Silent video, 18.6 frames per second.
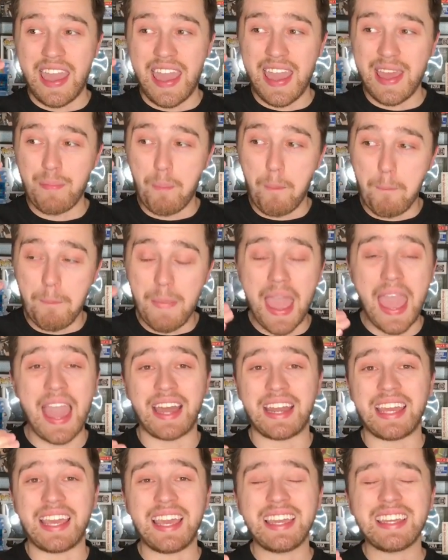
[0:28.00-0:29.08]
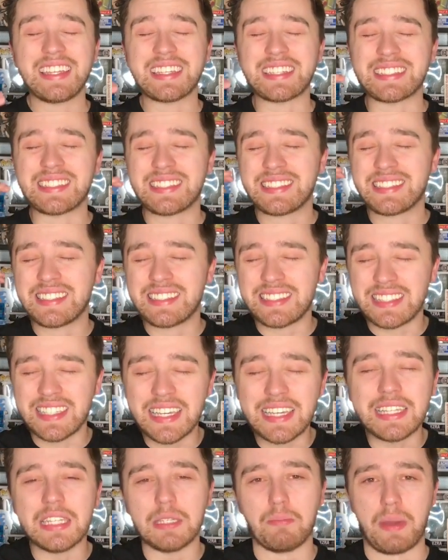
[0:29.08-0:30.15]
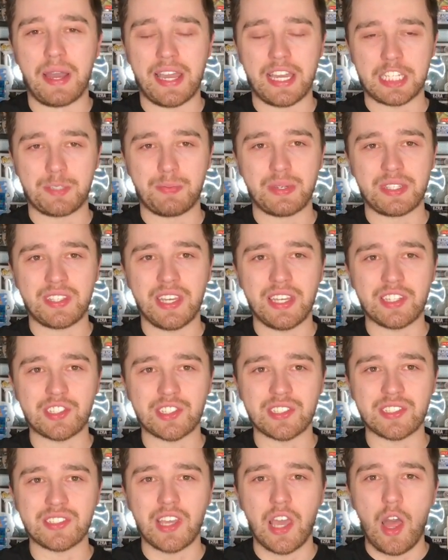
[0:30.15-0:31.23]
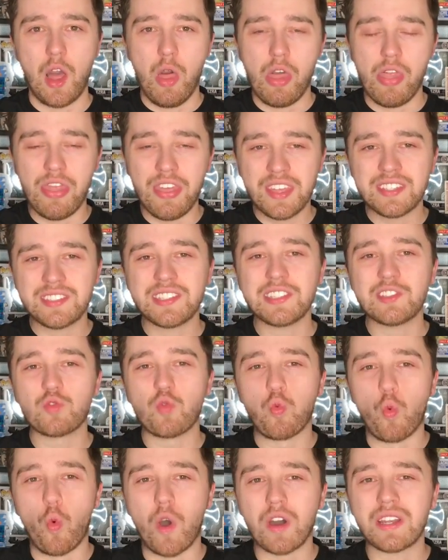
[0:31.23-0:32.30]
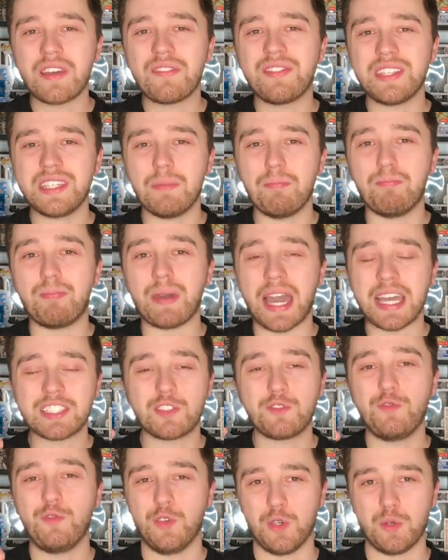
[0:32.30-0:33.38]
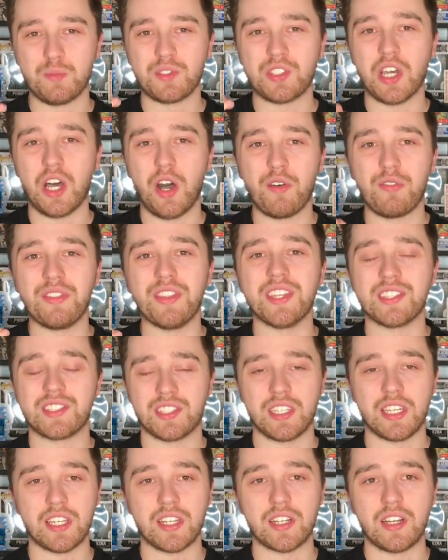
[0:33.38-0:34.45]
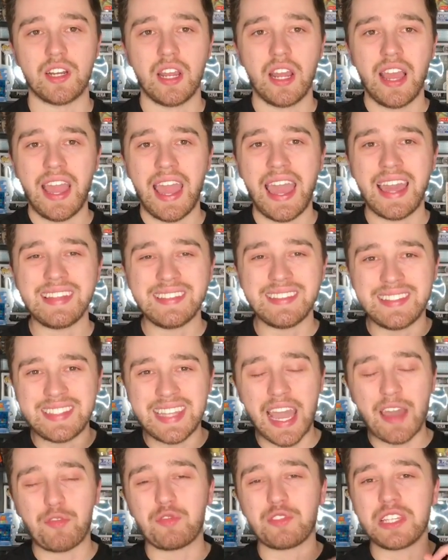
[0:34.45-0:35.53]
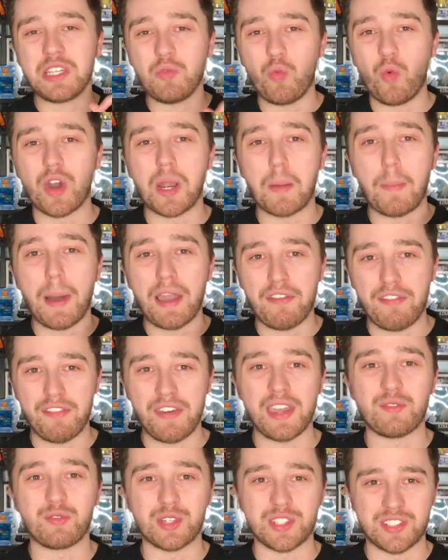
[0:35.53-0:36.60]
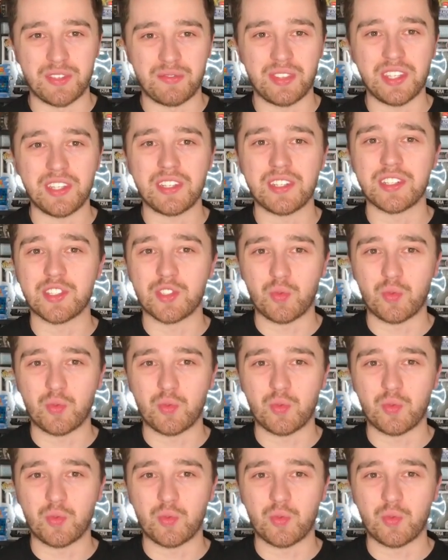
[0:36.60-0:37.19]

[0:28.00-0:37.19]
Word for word: and man, it exceeded my expectations. This is one of the best films of this year and definitely one of my favorites of the year